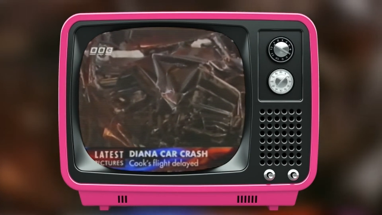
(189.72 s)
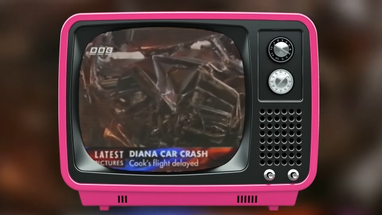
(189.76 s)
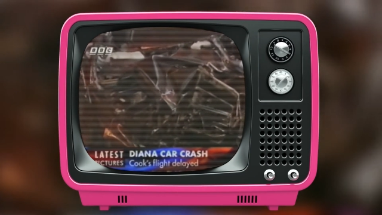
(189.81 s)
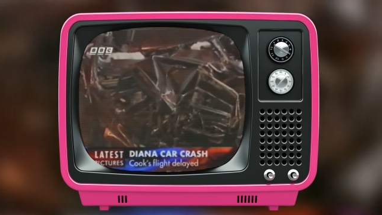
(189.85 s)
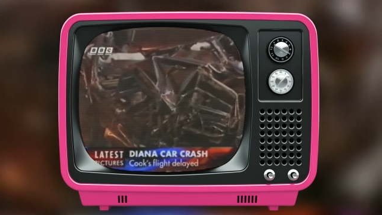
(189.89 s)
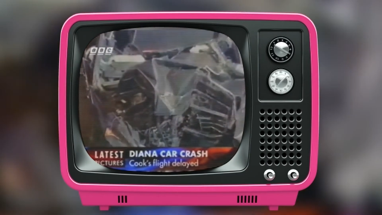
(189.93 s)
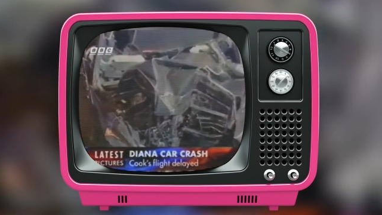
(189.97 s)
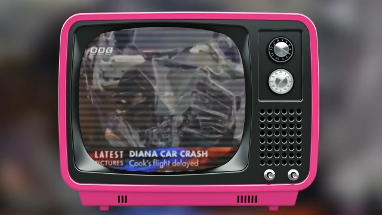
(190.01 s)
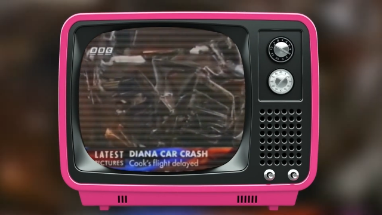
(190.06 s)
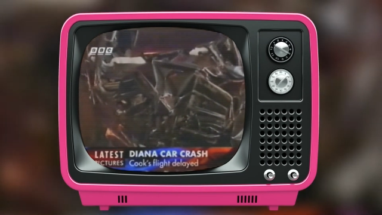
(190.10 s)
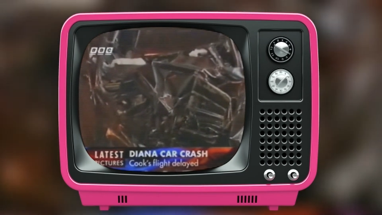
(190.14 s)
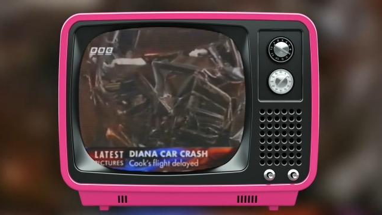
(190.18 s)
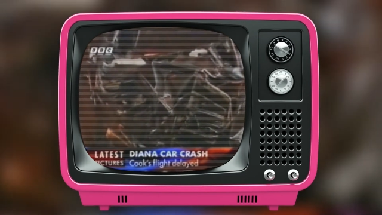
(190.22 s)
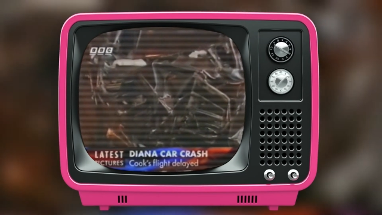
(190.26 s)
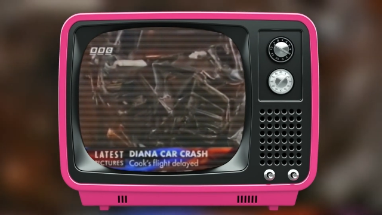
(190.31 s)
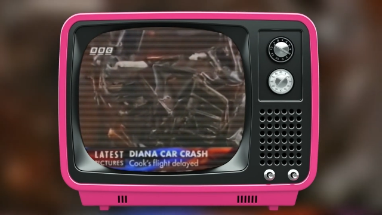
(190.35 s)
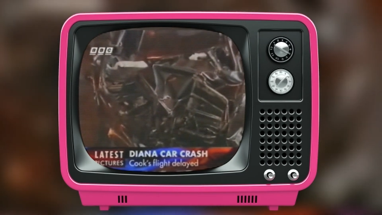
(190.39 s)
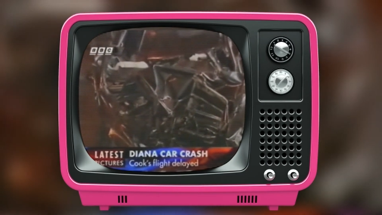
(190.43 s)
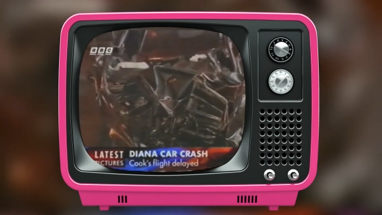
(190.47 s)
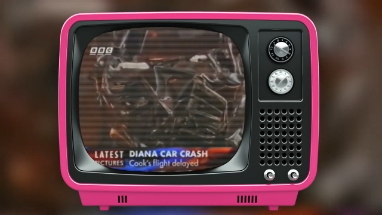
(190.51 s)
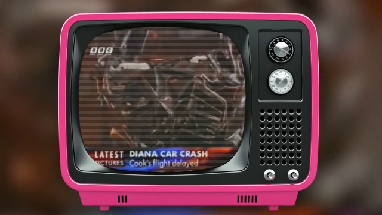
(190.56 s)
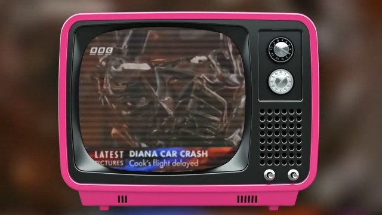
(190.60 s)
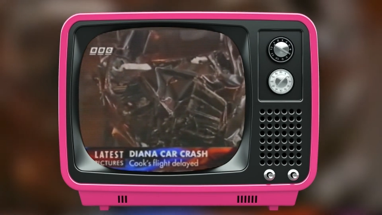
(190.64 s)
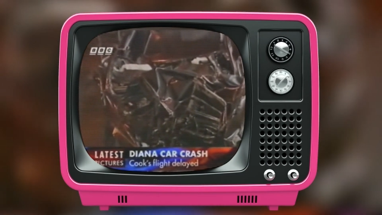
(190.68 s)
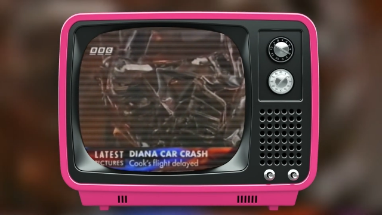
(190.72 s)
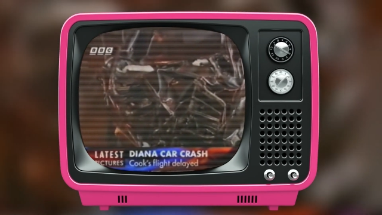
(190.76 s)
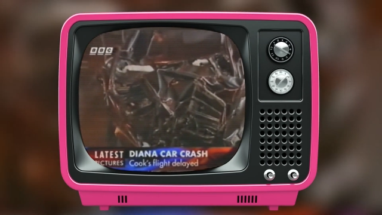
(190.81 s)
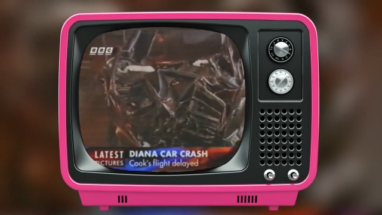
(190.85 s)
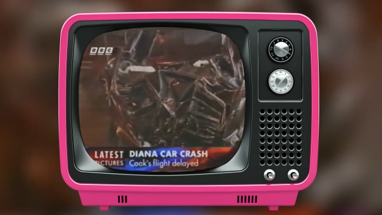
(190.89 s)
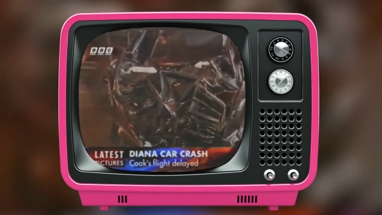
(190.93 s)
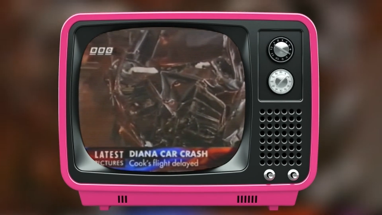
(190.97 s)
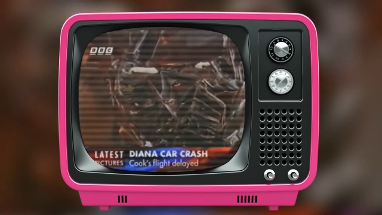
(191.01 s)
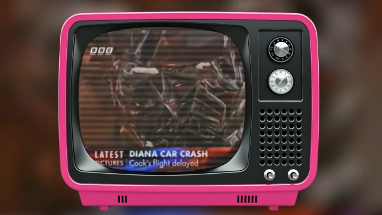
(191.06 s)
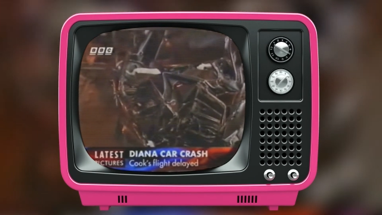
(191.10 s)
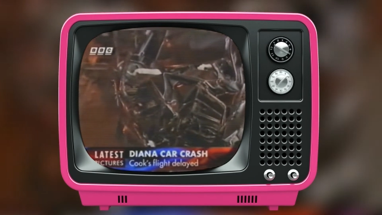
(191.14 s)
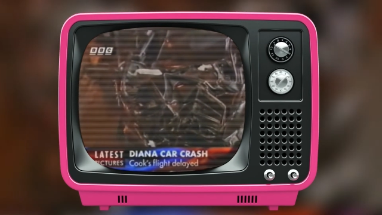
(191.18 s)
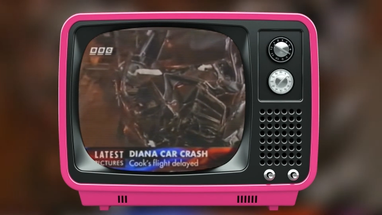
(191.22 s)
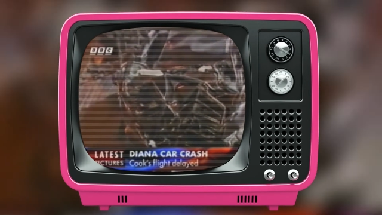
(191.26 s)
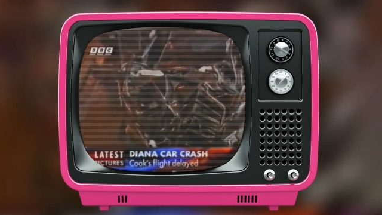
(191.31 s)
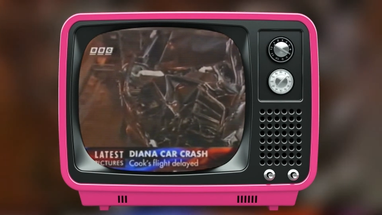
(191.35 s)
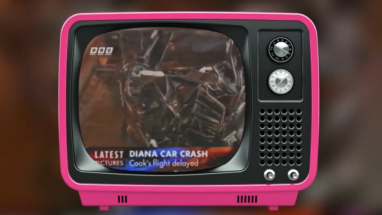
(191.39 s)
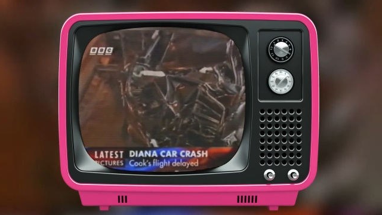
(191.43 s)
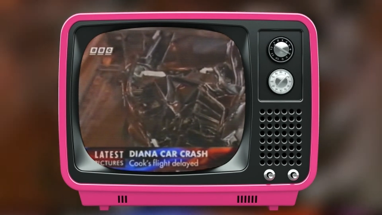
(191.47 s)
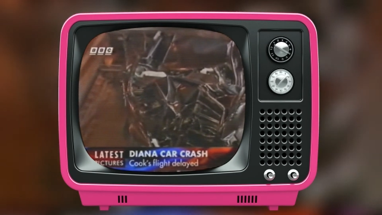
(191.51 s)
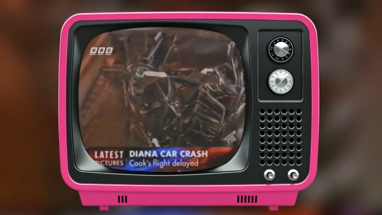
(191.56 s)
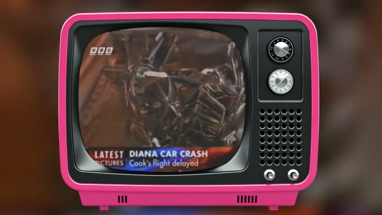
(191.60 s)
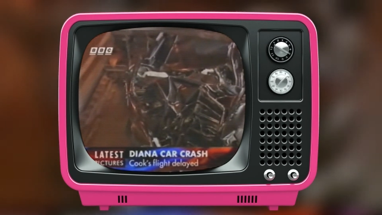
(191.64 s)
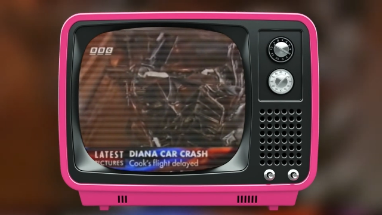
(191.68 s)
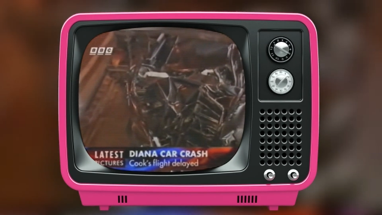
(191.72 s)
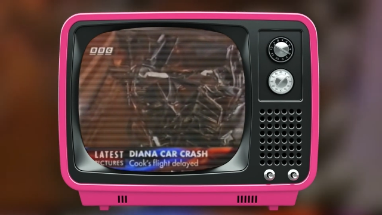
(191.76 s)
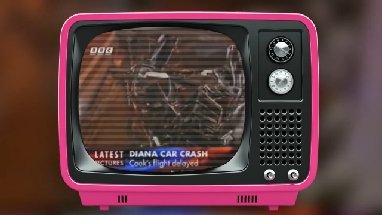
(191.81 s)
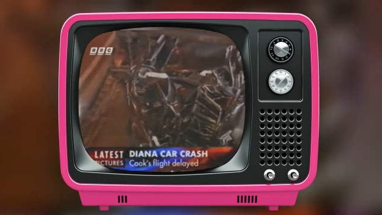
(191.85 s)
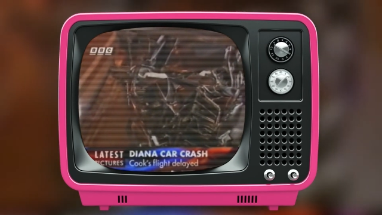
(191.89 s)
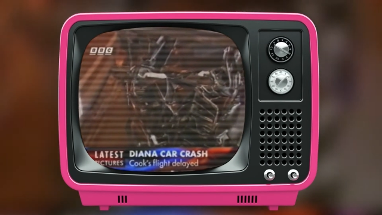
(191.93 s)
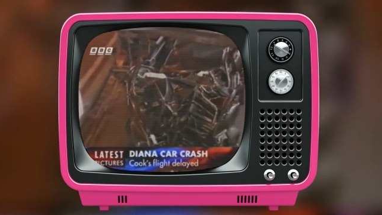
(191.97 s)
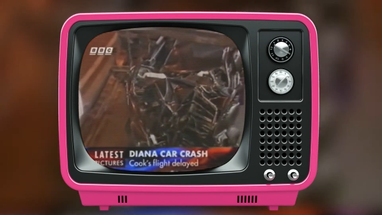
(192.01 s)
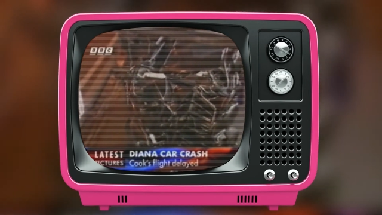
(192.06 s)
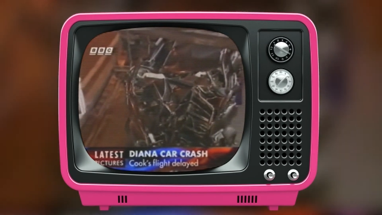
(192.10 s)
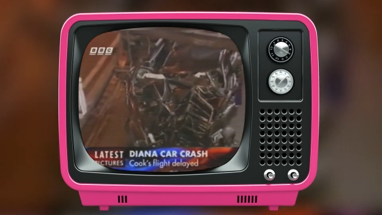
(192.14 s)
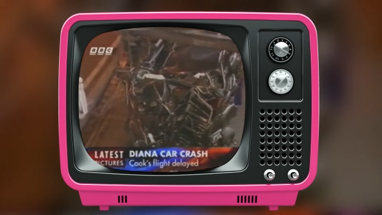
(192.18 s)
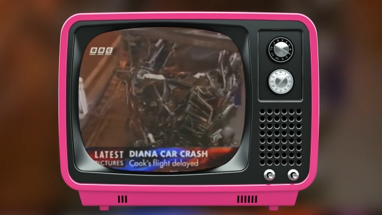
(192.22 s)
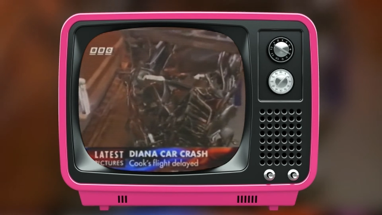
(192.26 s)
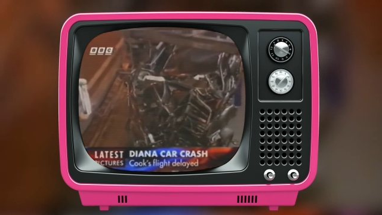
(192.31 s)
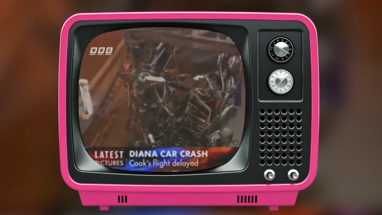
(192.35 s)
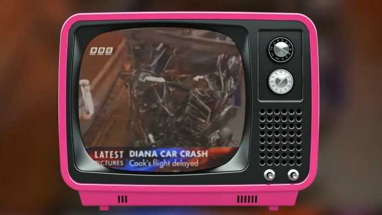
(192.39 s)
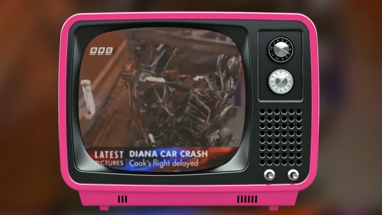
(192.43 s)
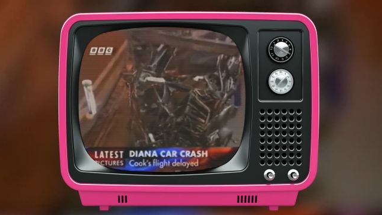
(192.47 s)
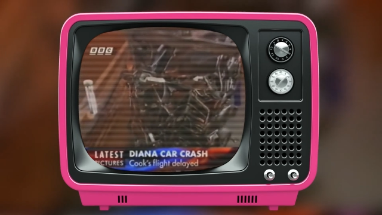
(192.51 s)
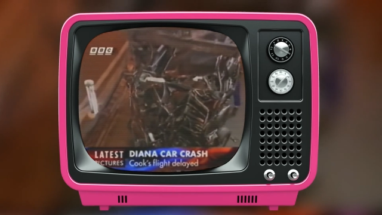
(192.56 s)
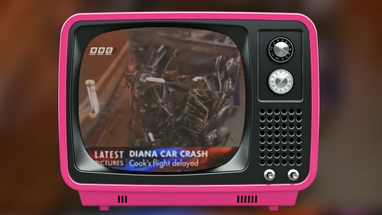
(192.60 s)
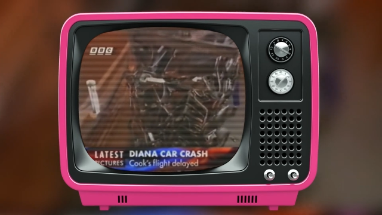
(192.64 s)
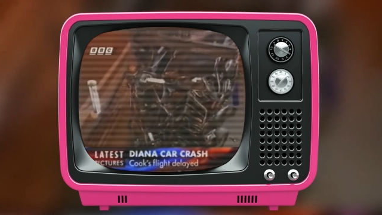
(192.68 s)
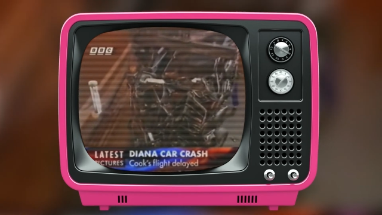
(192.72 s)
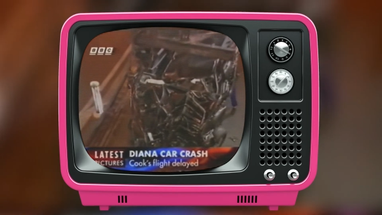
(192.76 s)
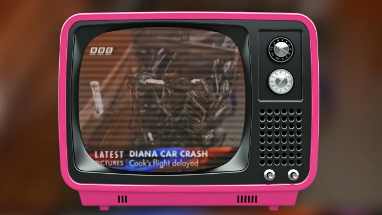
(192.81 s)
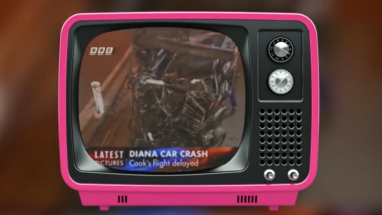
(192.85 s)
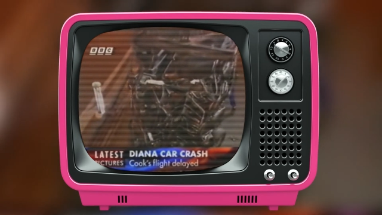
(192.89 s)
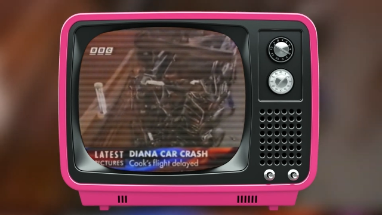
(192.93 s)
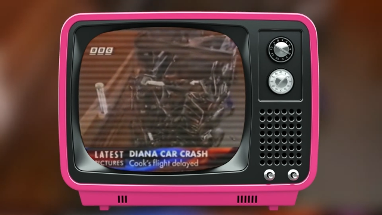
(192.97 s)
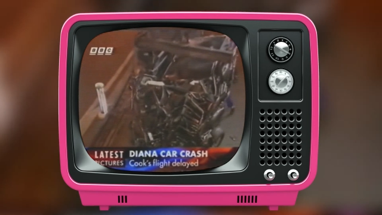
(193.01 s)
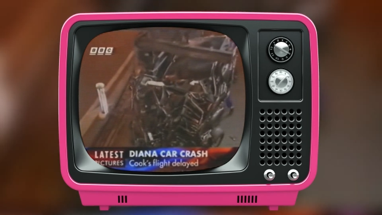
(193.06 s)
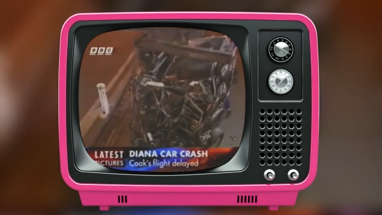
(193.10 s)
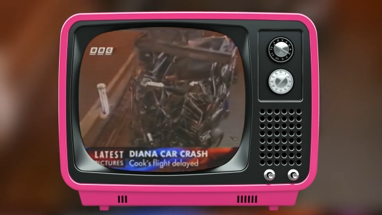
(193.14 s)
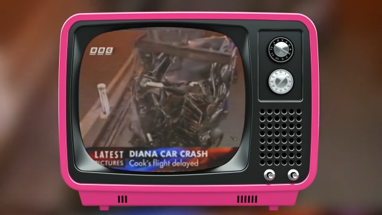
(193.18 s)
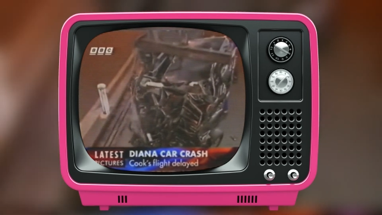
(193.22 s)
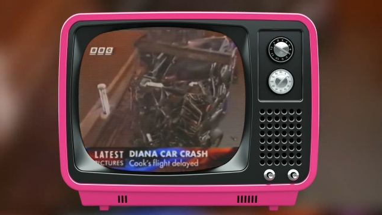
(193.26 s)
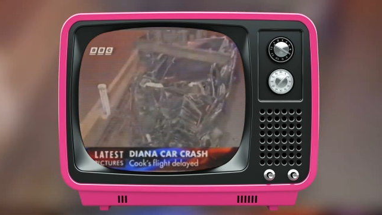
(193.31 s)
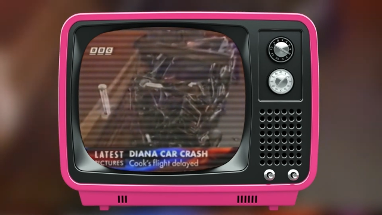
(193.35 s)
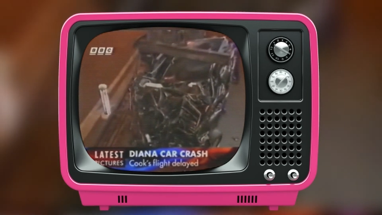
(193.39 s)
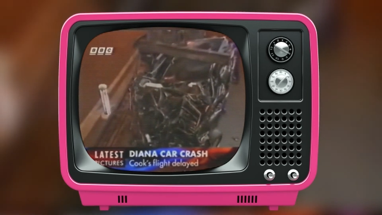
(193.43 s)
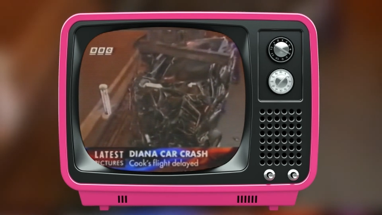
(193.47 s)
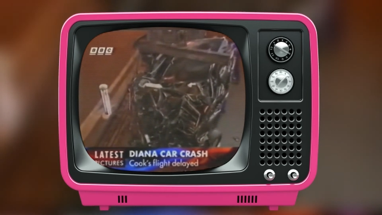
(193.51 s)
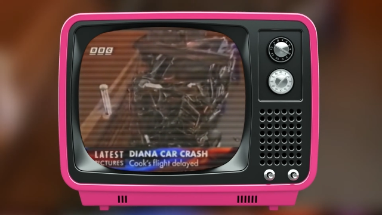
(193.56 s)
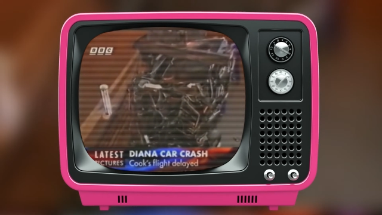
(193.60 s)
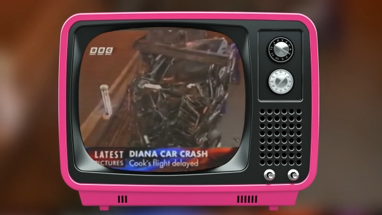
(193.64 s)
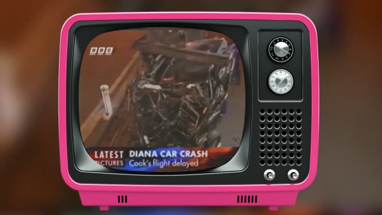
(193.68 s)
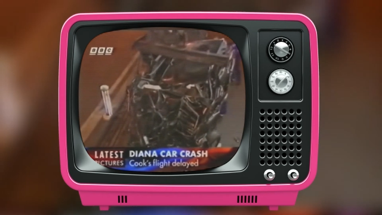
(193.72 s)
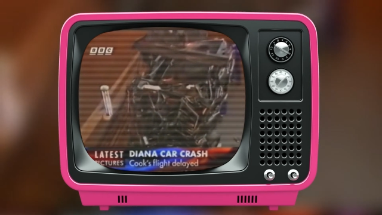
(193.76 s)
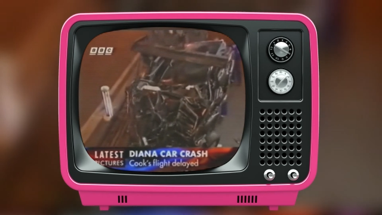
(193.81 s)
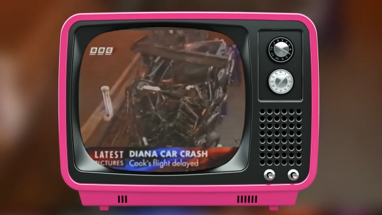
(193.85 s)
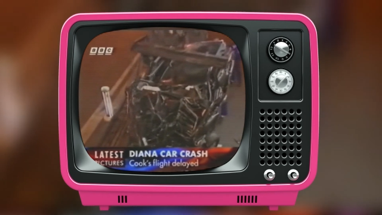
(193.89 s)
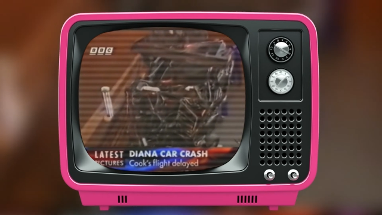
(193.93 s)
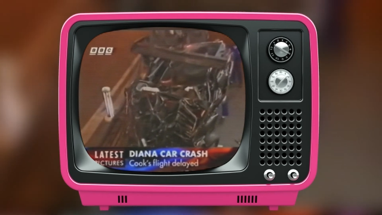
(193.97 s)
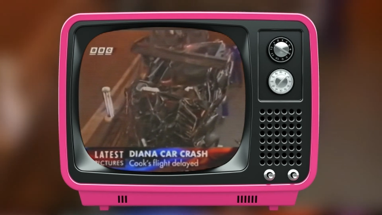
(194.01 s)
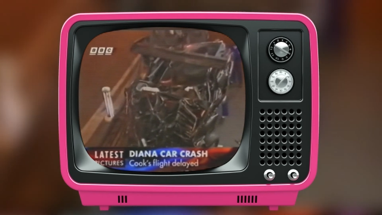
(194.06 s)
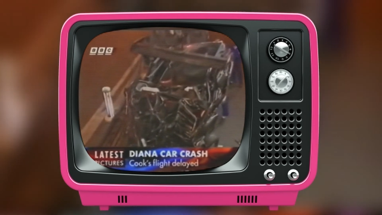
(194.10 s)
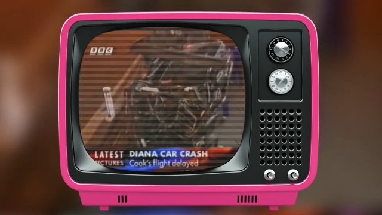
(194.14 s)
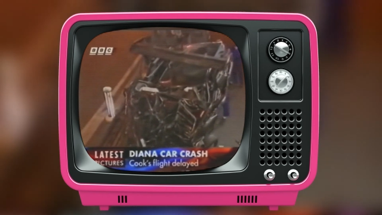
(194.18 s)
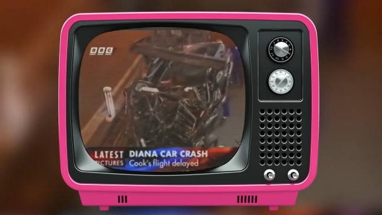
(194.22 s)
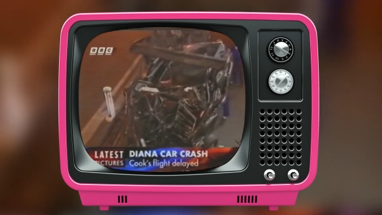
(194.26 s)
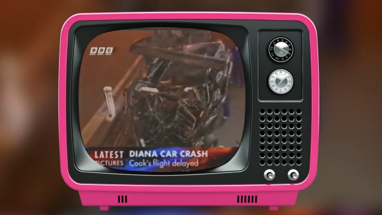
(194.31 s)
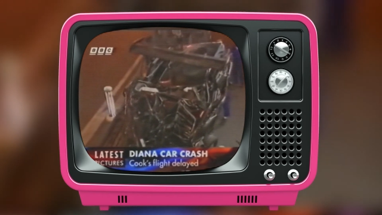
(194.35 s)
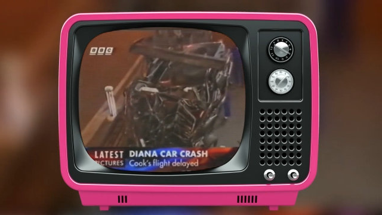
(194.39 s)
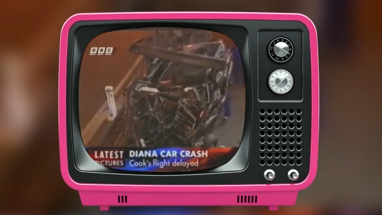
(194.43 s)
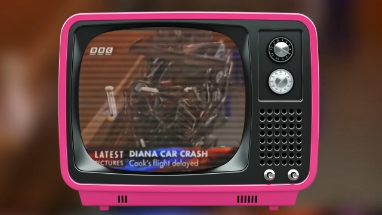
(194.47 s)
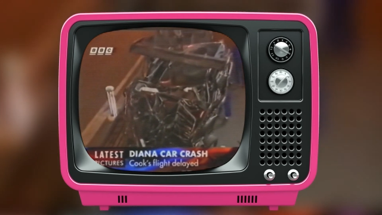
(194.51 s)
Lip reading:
Nobody's mouth can be seen.